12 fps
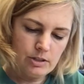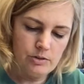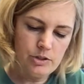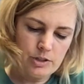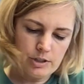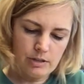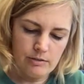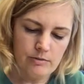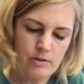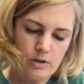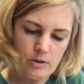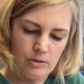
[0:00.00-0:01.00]
do is you're going to
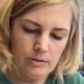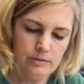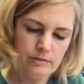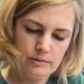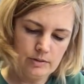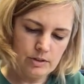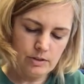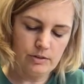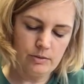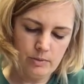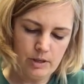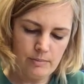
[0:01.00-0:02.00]
roll. So
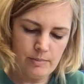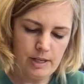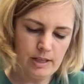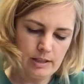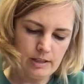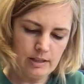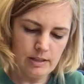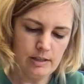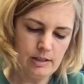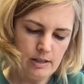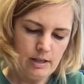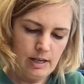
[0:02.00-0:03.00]
you want to make
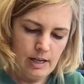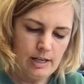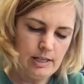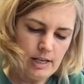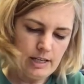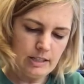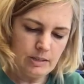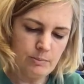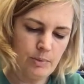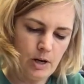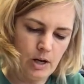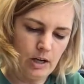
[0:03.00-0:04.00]
a nice
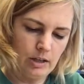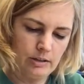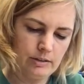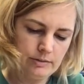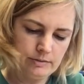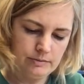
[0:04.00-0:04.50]
ball.